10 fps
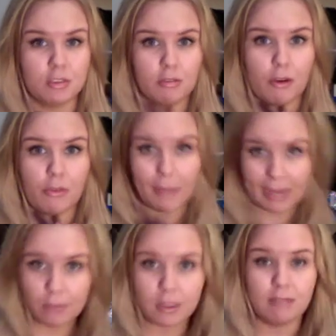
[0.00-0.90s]
to grow them
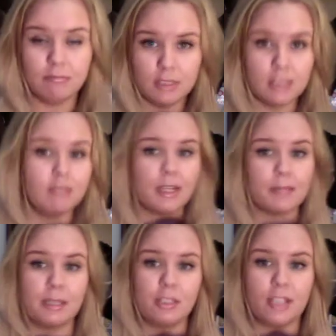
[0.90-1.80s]
out, I really
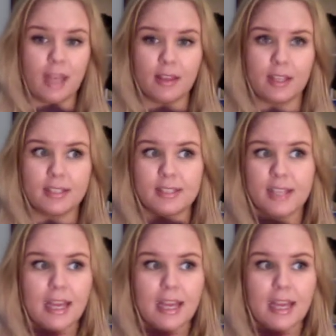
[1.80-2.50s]
recommend you get this.